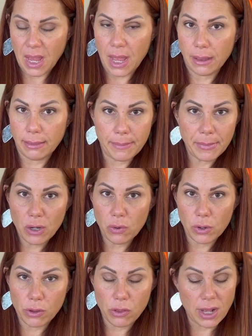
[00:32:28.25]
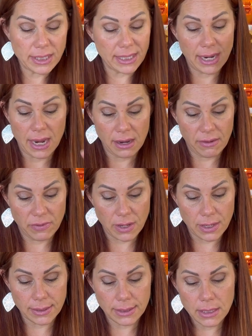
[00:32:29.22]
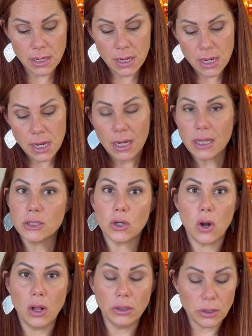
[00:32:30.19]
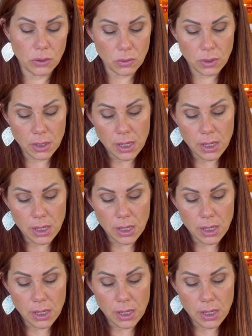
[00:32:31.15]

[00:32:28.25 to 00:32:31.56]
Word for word: Let me know your thoughts on any of these because they're all new.